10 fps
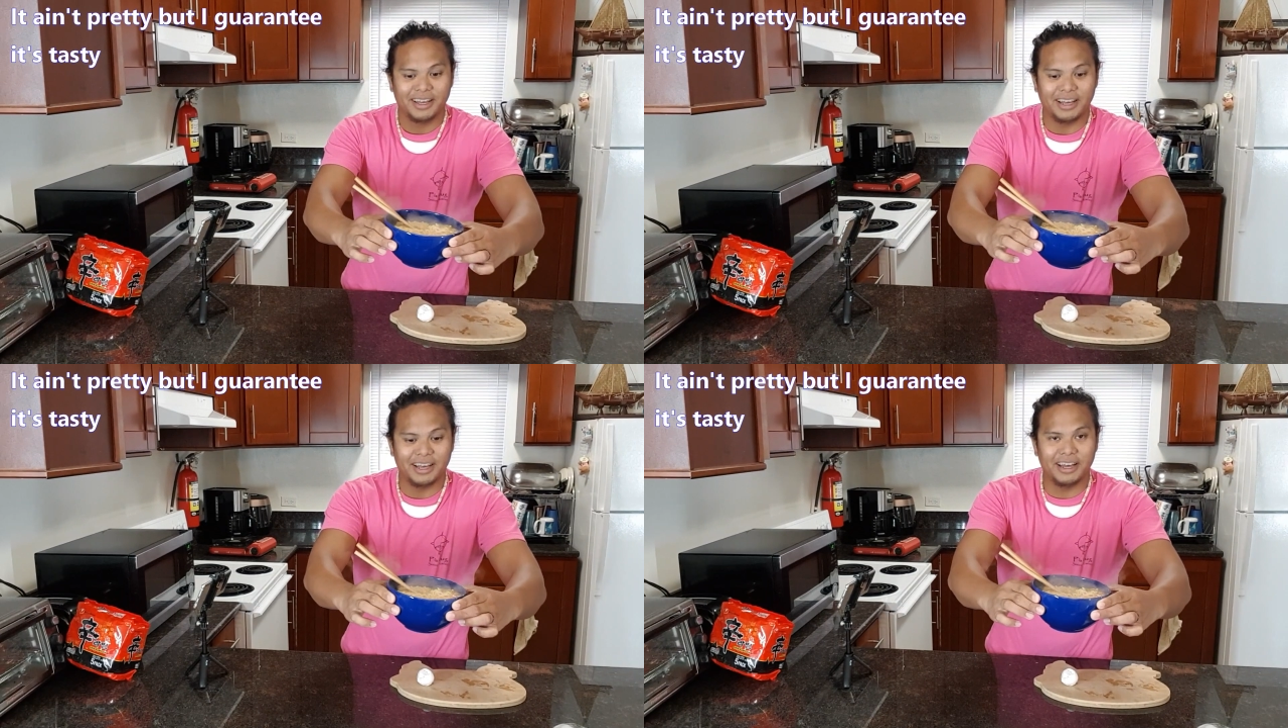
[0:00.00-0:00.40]

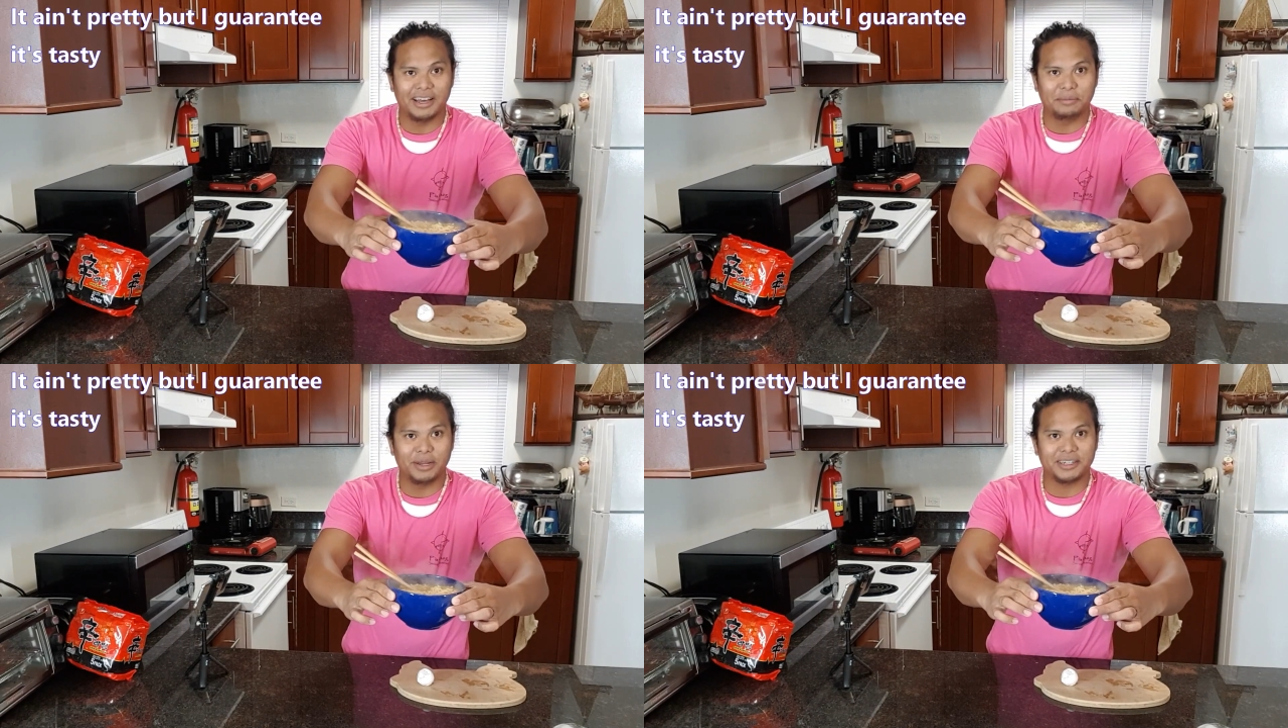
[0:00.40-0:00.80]

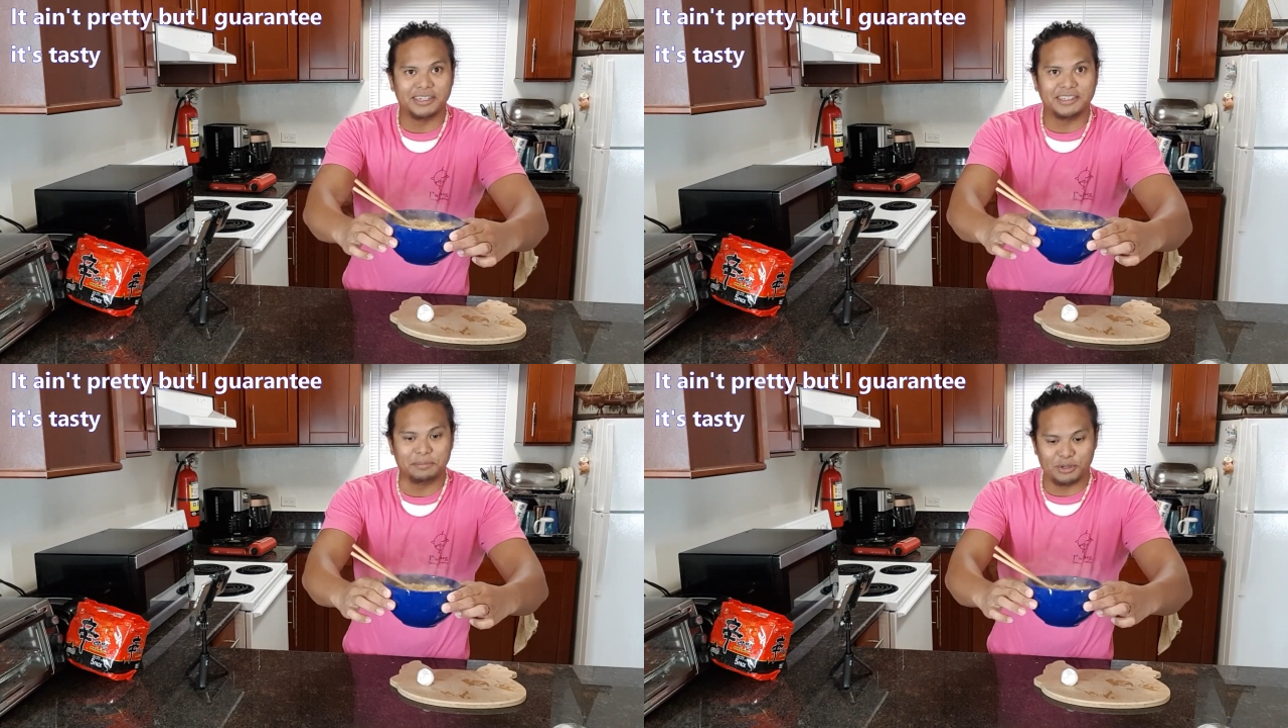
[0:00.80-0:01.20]
I'm not
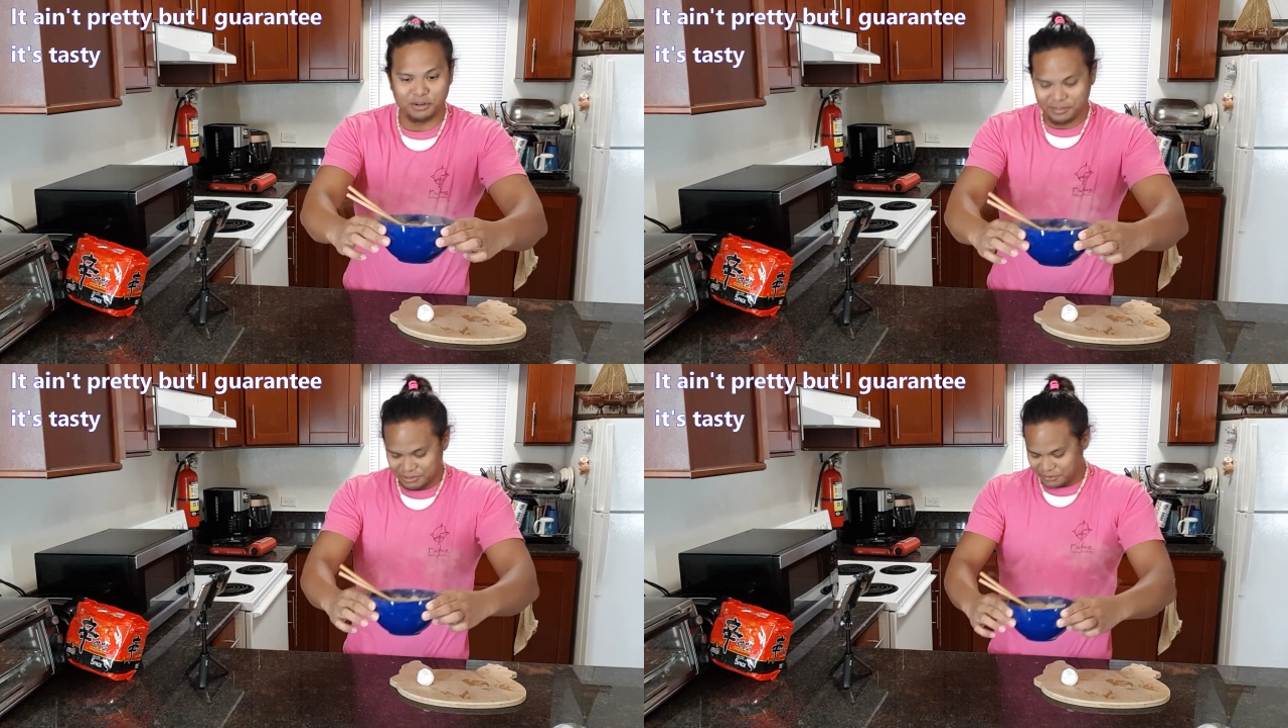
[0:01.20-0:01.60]
going to tip it
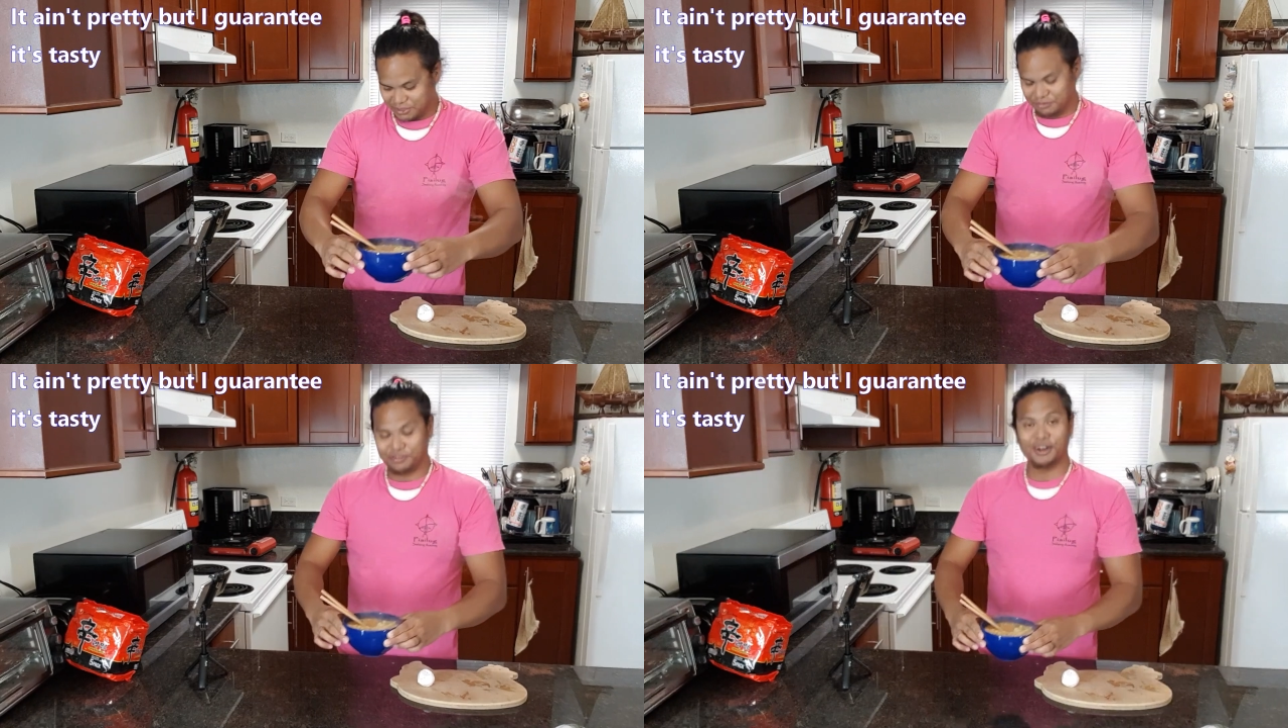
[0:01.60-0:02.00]
over so it
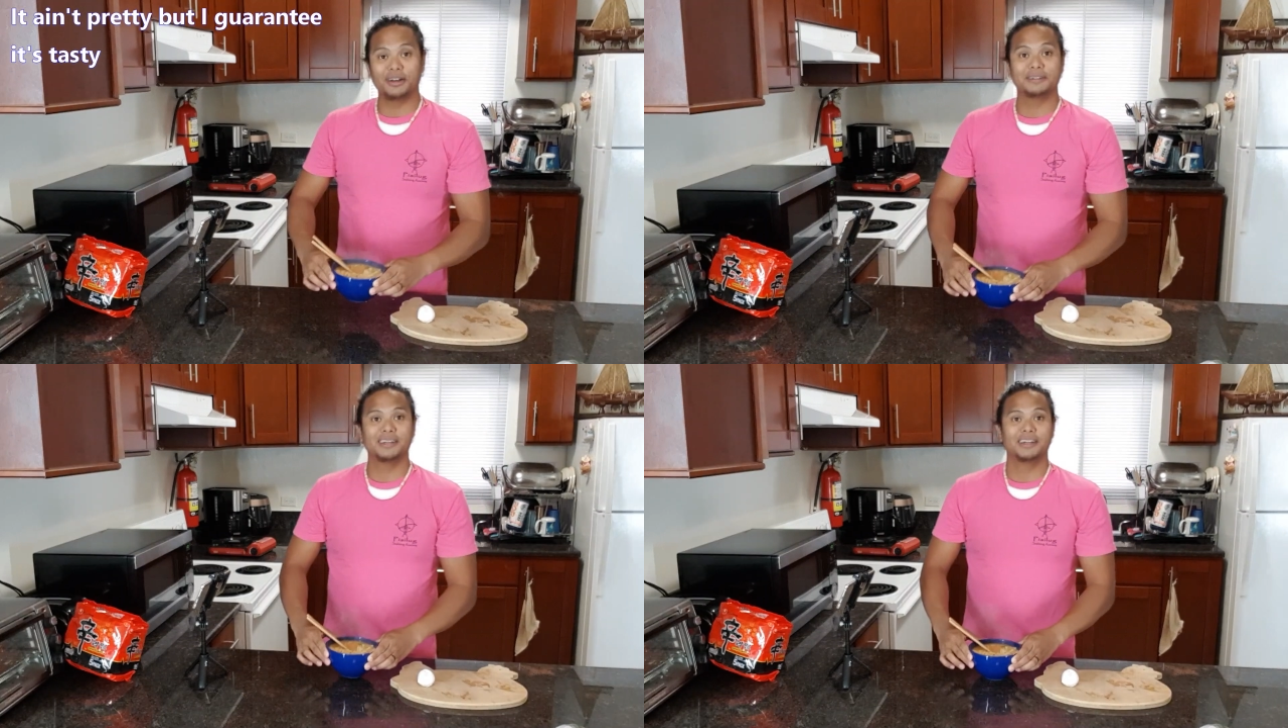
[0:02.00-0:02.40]
doesn't
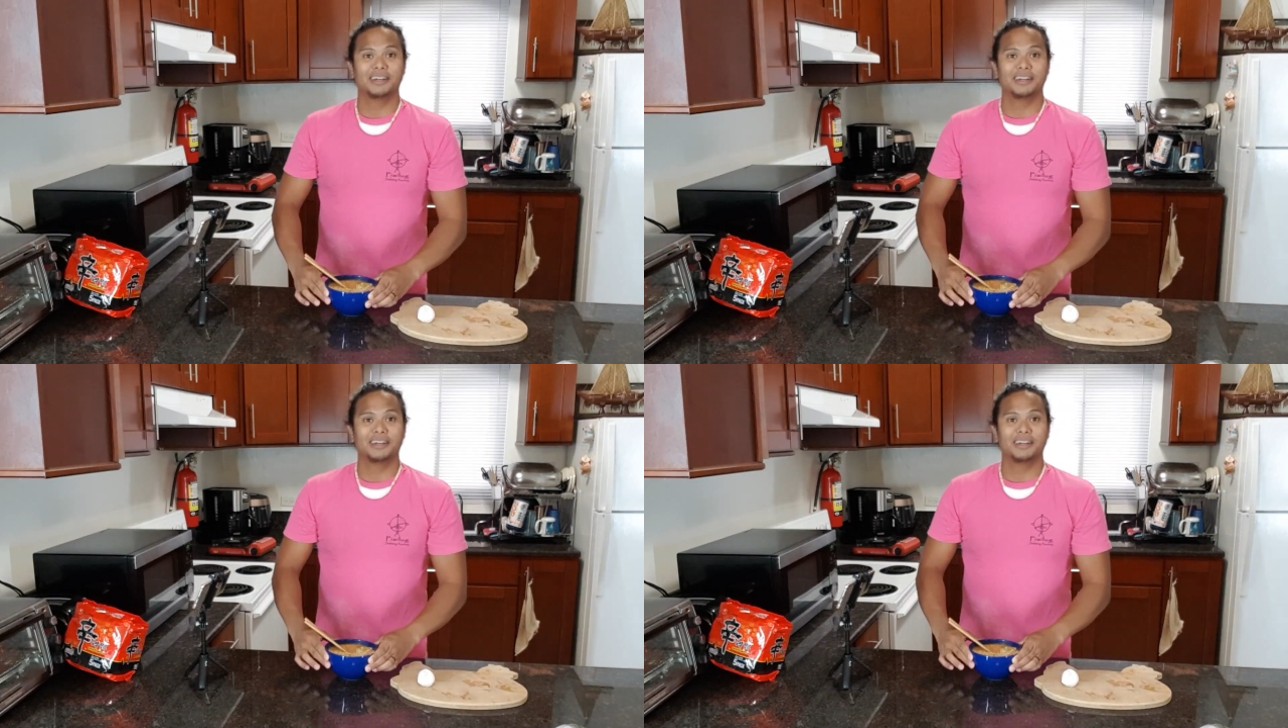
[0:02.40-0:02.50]
fall.